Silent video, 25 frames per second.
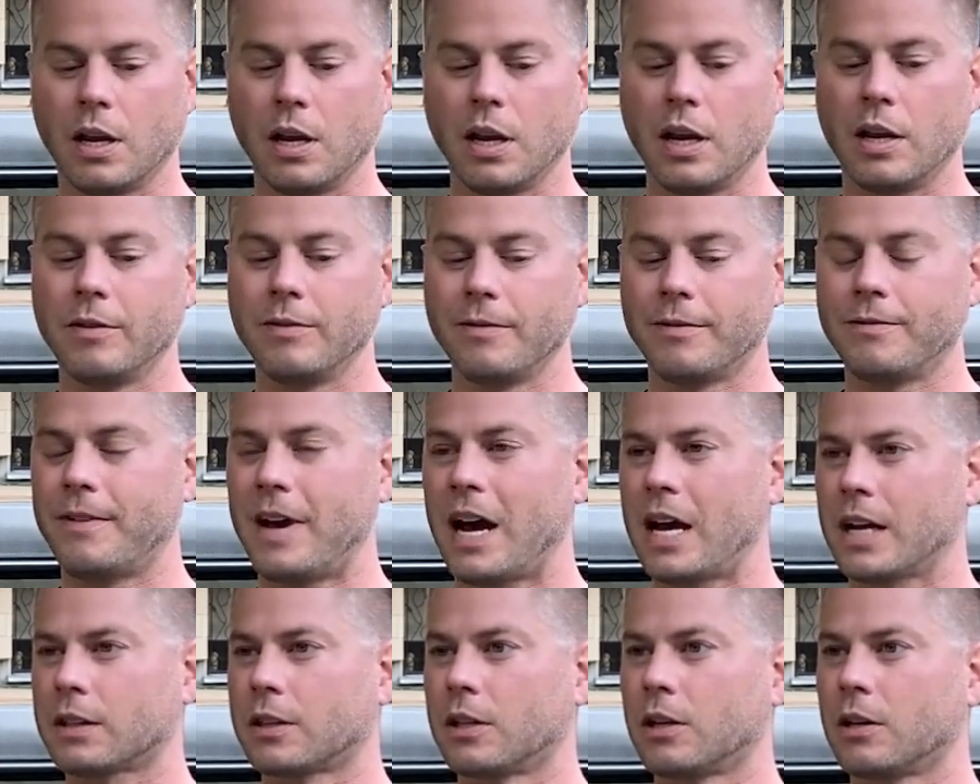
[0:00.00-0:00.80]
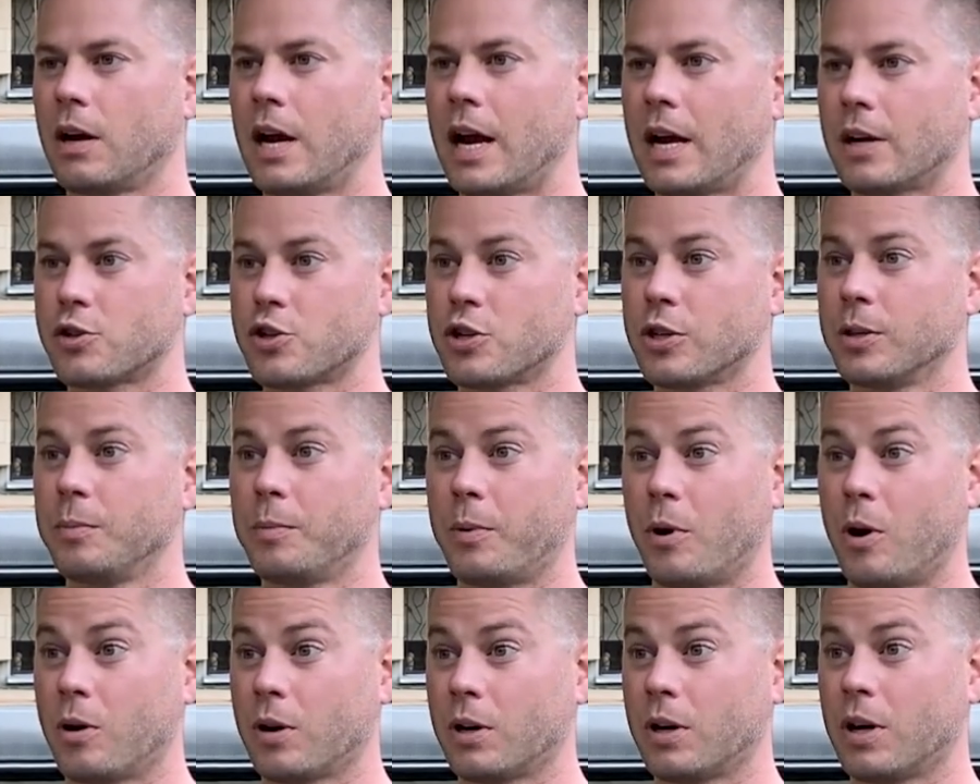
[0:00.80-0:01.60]
In fact, they're actually
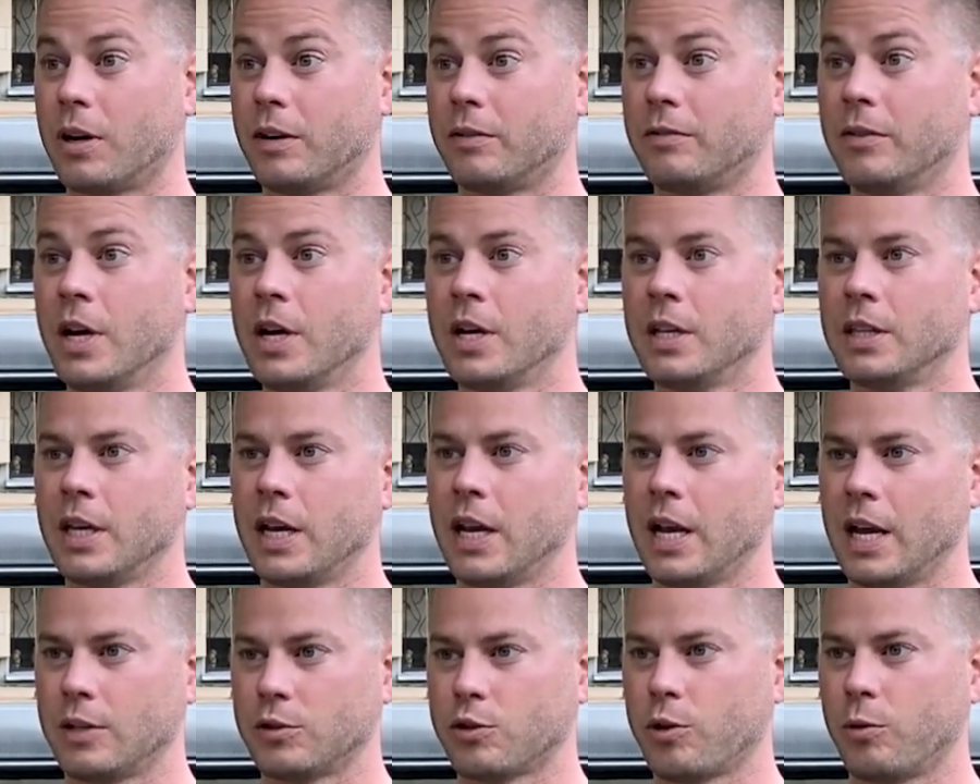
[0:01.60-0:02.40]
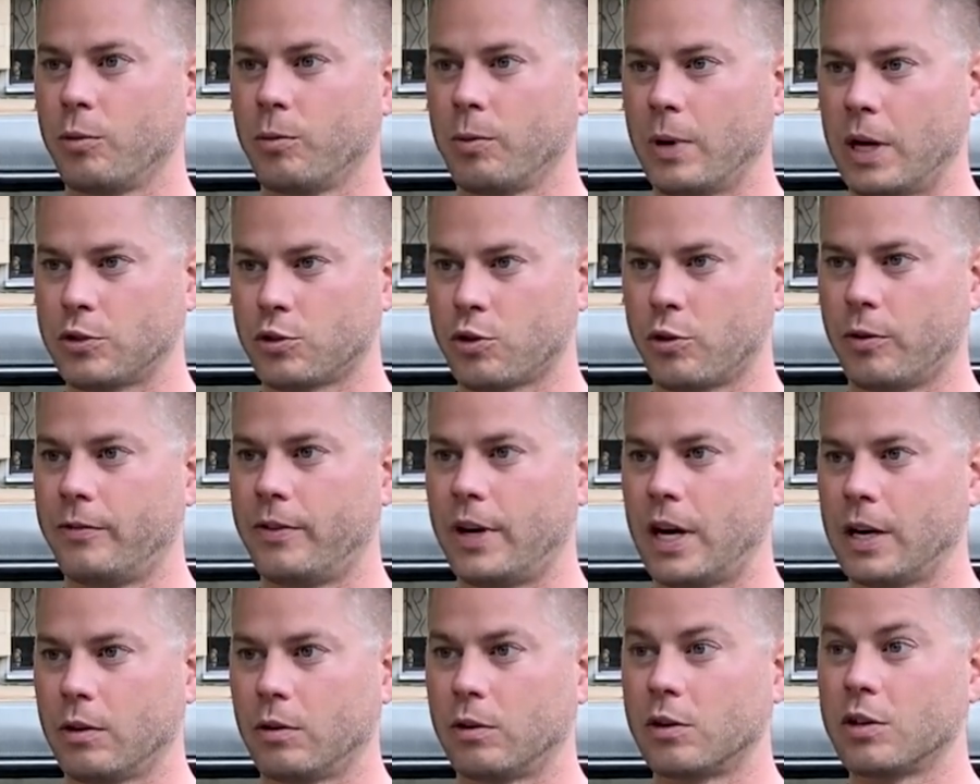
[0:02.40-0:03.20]
part of the
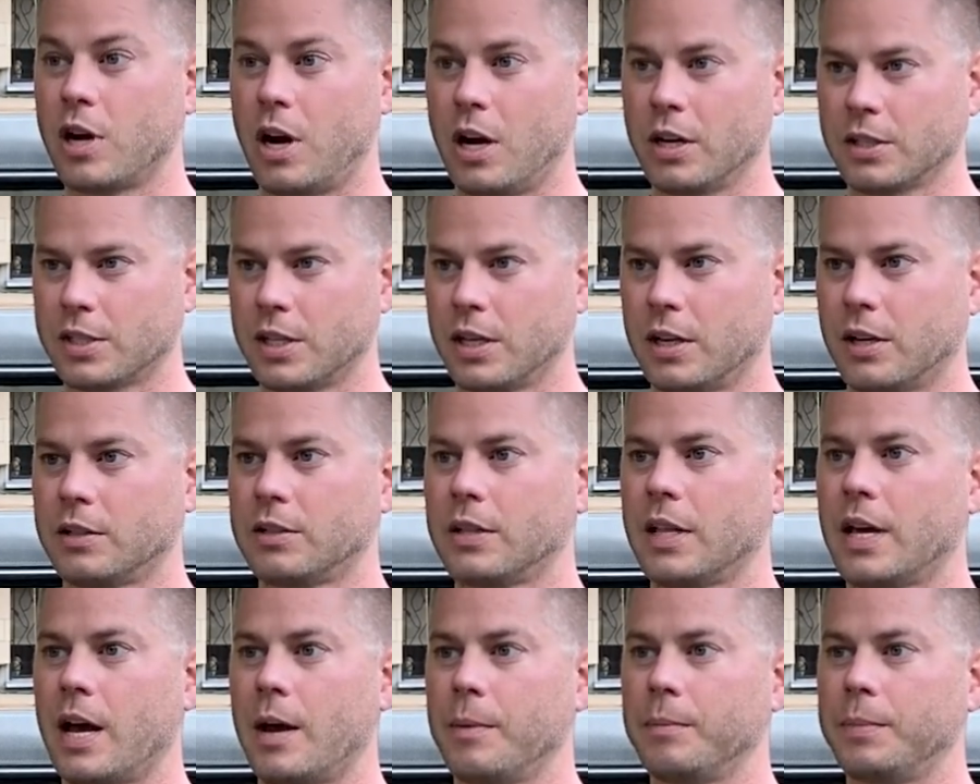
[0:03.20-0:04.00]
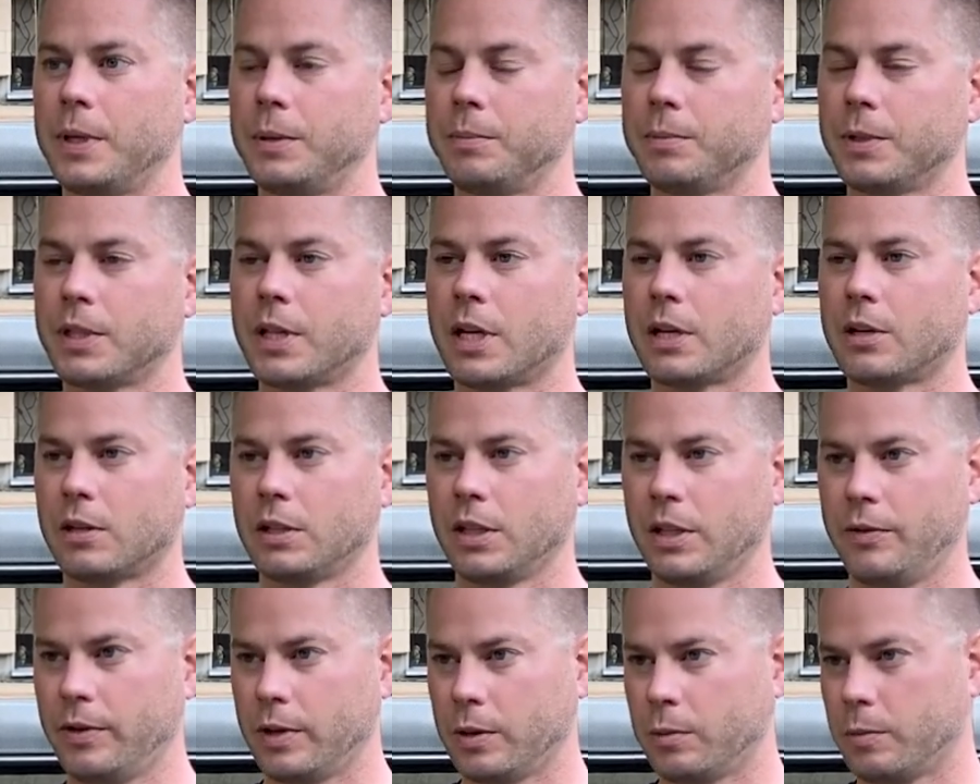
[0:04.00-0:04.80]
antiretroviral cocktail that people that are
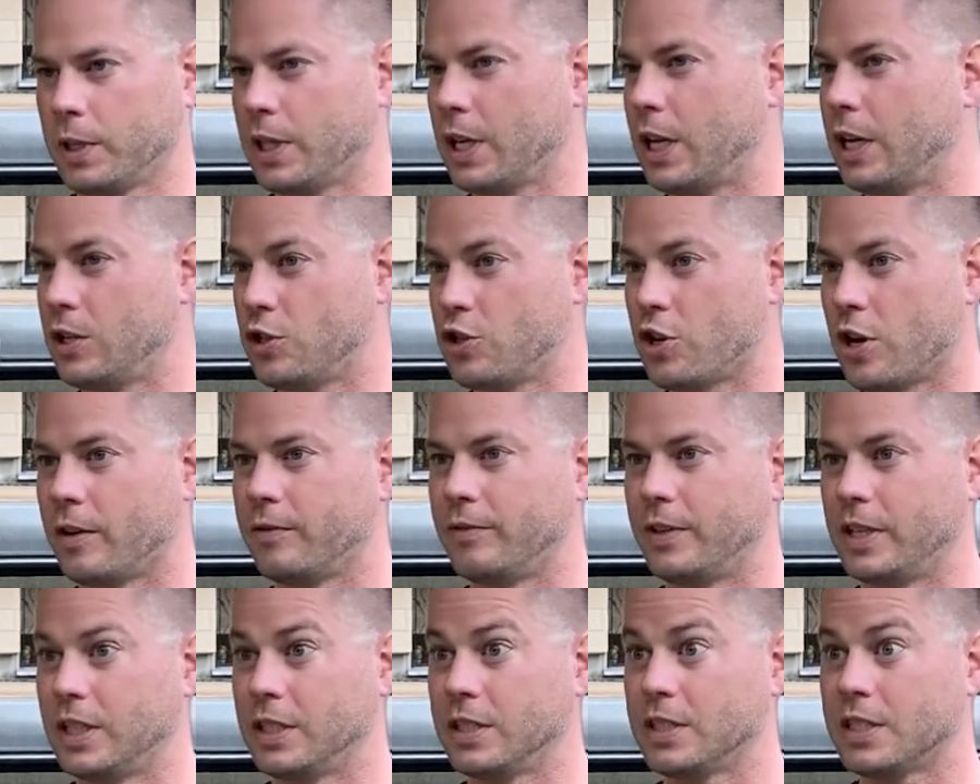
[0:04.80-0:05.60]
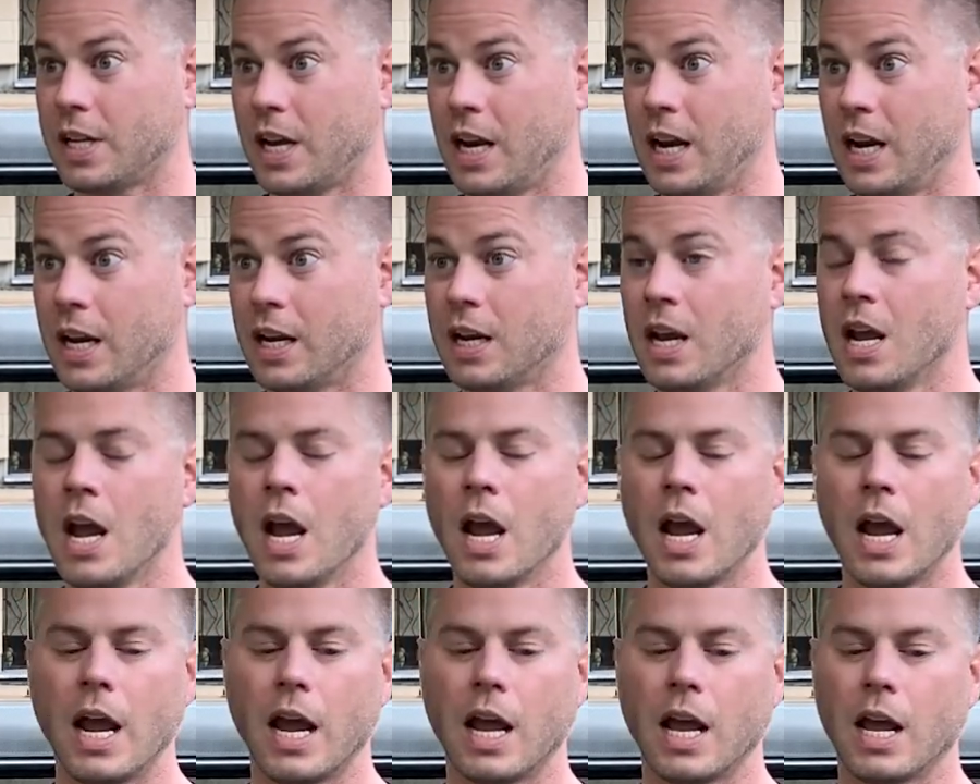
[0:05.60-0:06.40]
living with HIV take.
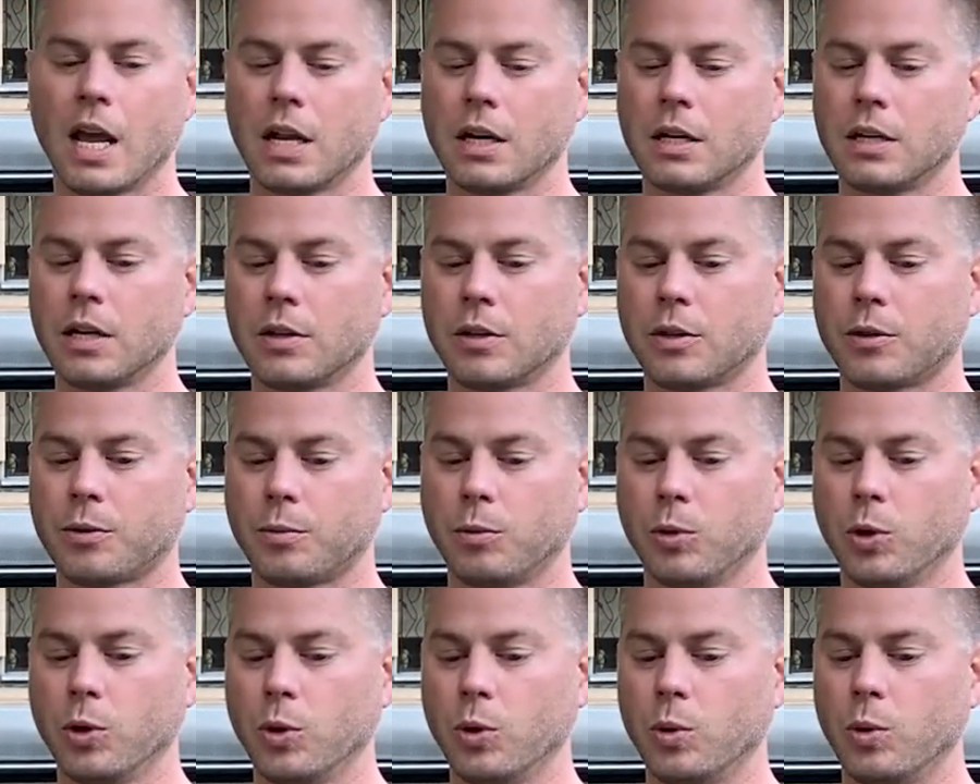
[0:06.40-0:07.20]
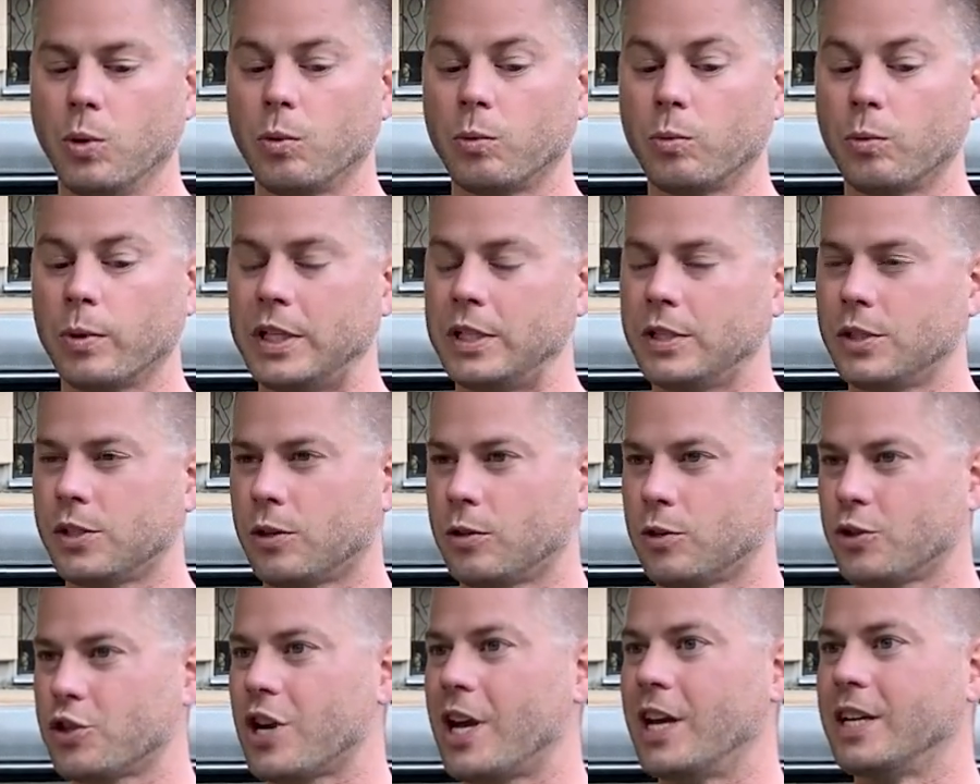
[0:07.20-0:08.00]
And through
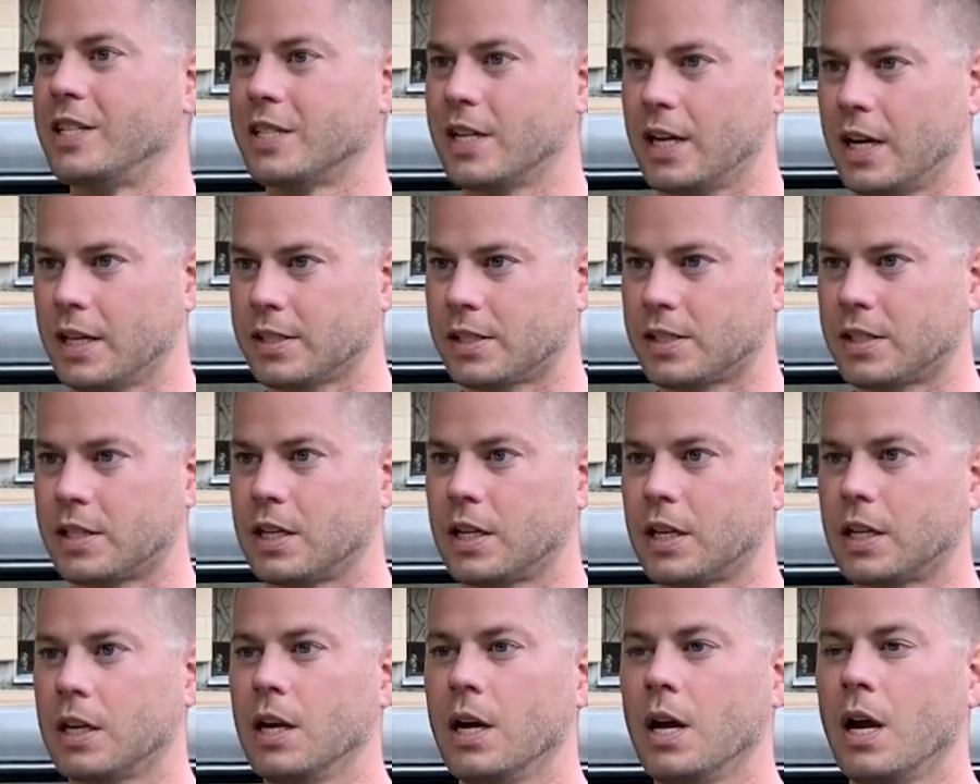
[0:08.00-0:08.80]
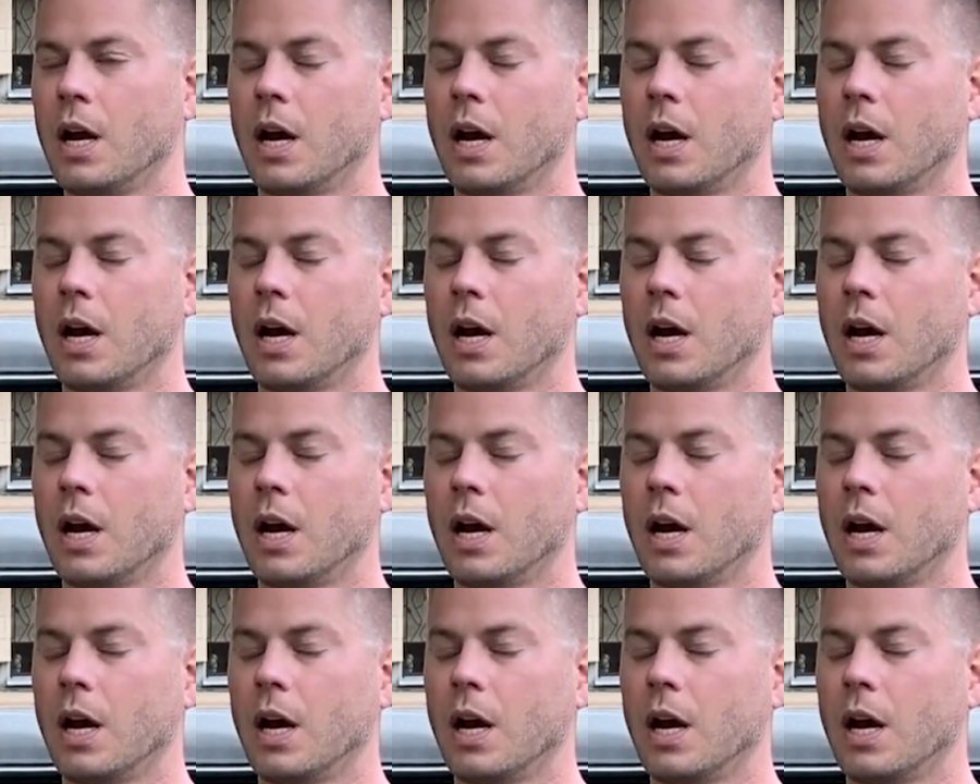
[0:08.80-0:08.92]
research and testing,